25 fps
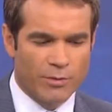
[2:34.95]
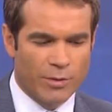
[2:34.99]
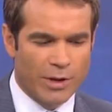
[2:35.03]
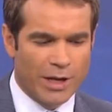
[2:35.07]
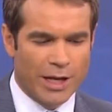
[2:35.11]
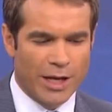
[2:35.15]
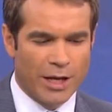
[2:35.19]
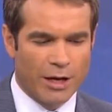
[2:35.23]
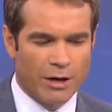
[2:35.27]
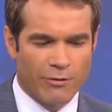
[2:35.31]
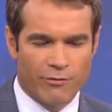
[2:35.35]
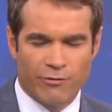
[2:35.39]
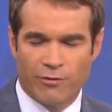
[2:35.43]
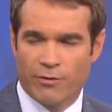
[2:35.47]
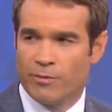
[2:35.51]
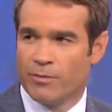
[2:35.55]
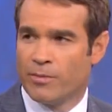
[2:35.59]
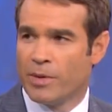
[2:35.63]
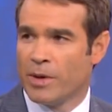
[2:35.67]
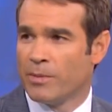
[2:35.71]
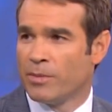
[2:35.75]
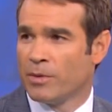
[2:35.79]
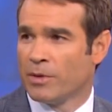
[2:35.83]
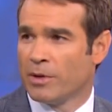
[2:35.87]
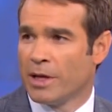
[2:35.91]
that we hear from
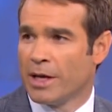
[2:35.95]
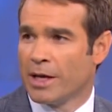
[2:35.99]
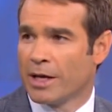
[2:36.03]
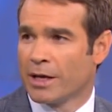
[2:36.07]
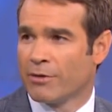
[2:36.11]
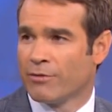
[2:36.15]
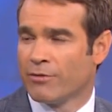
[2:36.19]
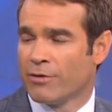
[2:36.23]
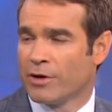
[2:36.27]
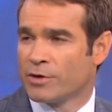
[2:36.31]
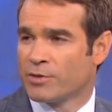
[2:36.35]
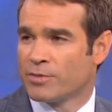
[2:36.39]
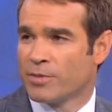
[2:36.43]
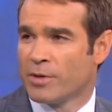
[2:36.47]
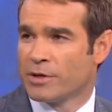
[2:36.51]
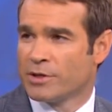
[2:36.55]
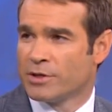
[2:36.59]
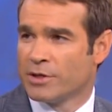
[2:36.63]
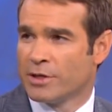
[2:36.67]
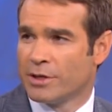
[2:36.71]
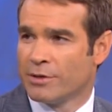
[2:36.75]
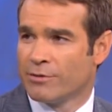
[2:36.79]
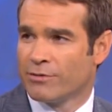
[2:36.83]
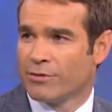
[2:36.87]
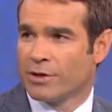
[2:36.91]
people like French
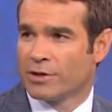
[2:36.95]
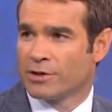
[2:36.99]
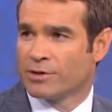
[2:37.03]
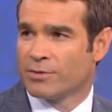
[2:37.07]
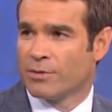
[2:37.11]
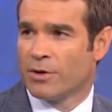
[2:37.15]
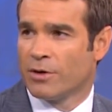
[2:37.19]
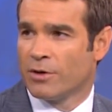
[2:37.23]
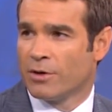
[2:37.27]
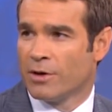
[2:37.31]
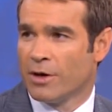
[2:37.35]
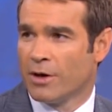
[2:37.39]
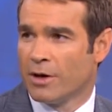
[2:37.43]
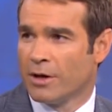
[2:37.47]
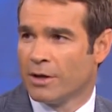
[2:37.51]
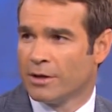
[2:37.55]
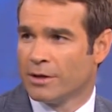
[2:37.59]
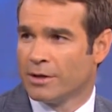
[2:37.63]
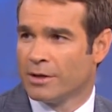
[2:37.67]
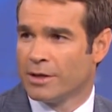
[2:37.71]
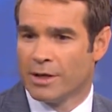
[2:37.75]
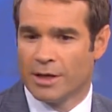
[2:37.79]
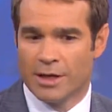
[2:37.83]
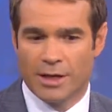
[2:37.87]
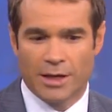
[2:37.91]
President François
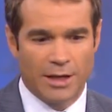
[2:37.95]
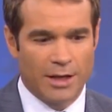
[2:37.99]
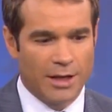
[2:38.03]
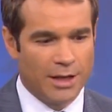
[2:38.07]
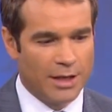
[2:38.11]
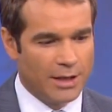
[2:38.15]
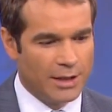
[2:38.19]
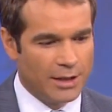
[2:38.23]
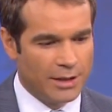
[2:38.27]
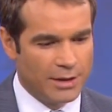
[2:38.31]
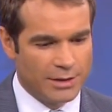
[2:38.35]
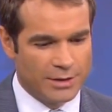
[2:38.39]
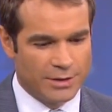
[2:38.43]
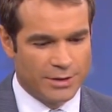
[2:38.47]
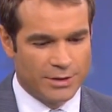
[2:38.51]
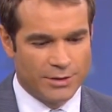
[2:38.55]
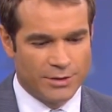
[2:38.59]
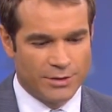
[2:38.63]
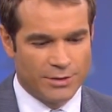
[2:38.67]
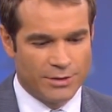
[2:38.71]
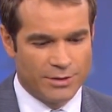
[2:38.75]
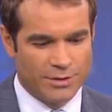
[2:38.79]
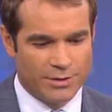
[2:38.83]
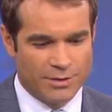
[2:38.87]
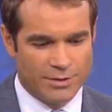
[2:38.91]
Hollande is
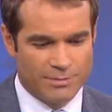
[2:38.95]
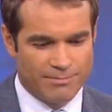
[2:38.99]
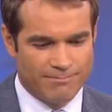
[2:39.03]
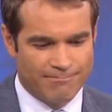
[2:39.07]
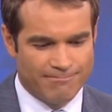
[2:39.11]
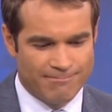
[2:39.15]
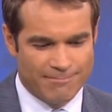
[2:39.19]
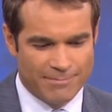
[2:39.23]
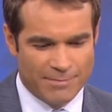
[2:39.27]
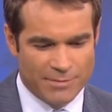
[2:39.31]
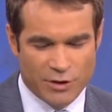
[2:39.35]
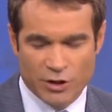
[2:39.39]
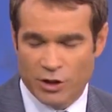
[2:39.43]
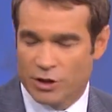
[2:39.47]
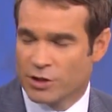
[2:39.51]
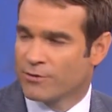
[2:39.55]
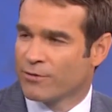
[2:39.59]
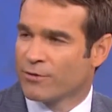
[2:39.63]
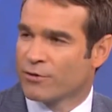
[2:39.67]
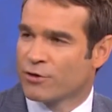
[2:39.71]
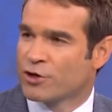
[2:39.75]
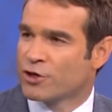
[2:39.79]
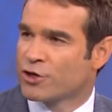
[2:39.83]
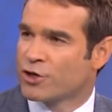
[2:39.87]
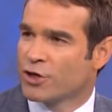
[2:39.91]
just
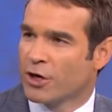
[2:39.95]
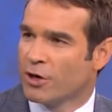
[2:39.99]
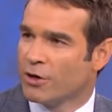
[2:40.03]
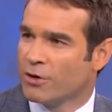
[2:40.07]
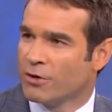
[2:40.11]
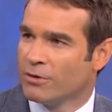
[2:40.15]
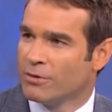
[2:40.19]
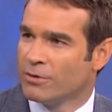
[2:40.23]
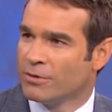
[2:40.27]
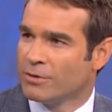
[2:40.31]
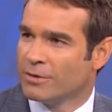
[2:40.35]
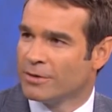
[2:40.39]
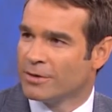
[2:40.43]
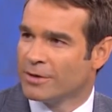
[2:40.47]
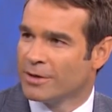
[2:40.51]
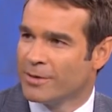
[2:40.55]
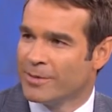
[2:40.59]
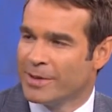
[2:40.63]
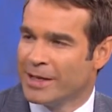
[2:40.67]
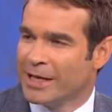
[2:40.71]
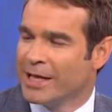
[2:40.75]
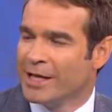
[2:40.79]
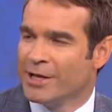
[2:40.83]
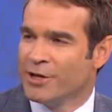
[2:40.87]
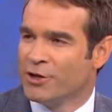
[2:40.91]
for show?
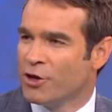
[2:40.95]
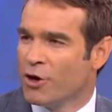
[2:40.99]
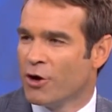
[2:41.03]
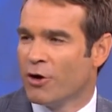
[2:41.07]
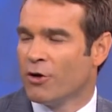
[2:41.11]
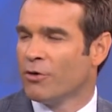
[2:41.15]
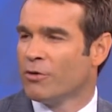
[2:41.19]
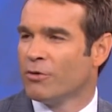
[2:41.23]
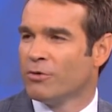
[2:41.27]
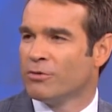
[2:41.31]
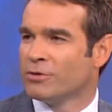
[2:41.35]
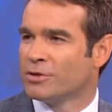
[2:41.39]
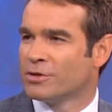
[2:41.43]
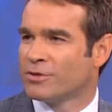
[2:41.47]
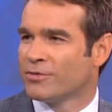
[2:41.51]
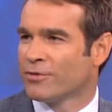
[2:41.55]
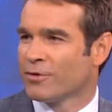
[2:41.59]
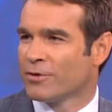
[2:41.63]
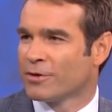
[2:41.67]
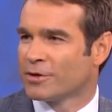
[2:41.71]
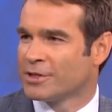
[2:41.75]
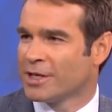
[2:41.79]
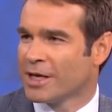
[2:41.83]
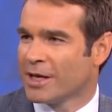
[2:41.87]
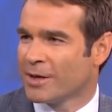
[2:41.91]
I mean, he knows,
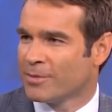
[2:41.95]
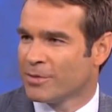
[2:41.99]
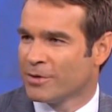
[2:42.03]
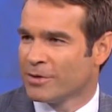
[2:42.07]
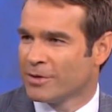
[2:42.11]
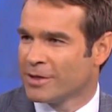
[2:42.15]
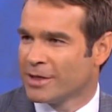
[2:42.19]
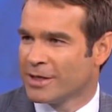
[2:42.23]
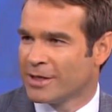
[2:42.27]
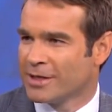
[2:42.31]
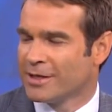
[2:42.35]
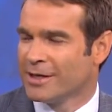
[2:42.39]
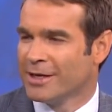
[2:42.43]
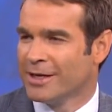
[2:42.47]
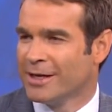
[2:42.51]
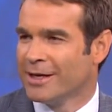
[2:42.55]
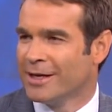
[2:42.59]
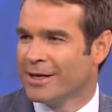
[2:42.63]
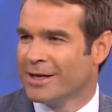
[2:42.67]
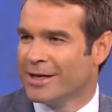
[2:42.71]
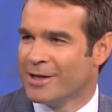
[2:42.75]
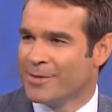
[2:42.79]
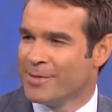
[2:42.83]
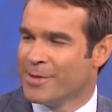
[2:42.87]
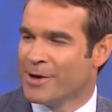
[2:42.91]
for example, that
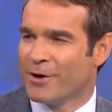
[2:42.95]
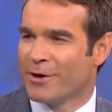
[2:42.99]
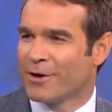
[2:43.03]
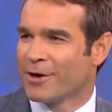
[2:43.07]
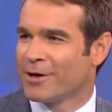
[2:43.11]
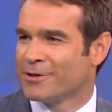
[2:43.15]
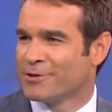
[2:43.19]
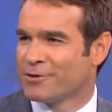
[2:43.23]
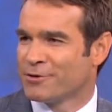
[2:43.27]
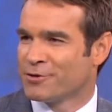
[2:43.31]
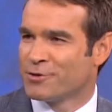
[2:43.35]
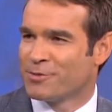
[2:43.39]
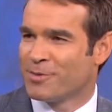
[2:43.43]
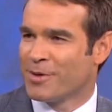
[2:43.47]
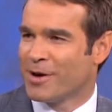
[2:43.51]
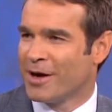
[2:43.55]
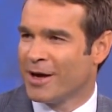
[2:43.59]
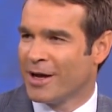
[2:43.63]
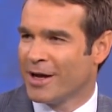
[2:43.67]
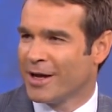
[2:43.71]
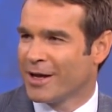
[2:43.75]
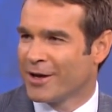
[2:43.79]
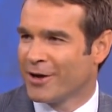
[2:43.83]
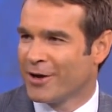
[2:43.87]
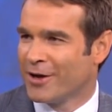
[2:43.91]
the Americans are
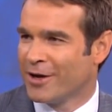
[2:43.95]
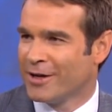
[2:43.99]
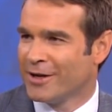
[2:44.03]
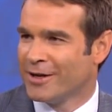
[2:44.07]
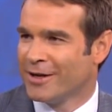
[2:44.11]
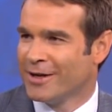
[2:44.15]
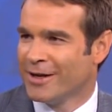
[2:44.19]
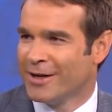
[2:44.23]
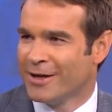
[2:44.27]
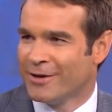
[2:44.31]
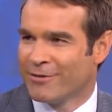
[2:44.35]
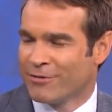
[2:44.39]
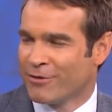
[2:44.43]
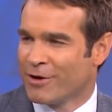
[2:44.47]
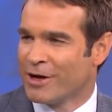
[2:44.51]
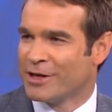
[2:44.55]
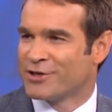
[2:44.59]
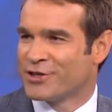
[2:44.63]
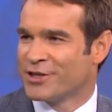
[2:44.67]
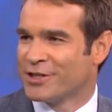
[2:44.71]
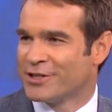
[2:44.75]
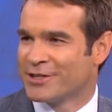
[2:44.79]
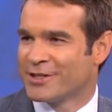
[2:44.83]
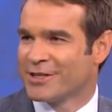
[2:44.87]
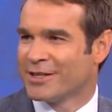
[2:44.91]
spying on
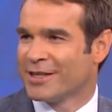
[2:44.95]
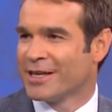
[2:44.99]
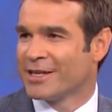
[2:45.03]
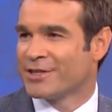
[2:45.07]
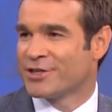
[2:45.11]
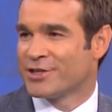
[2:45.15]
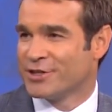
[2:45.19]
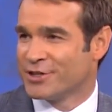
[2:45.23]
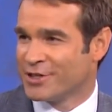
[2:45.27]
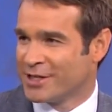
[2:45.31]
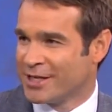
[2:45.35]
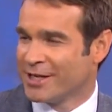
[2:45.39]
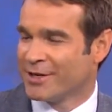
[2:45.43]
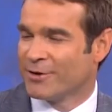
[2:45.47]
French installations